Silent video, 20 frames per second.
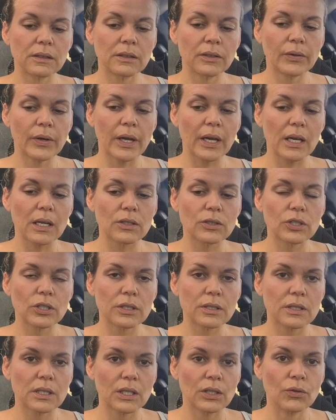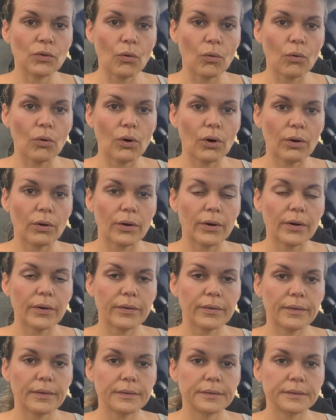you can't just ignore
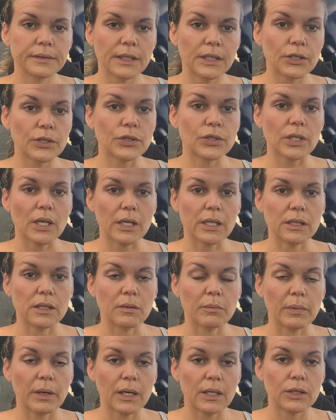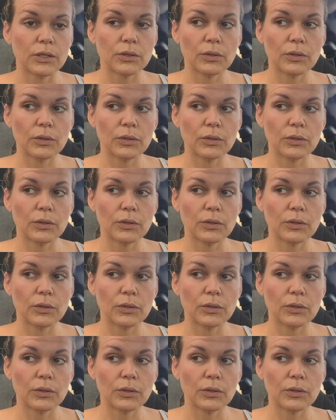that you're stuck in the mud.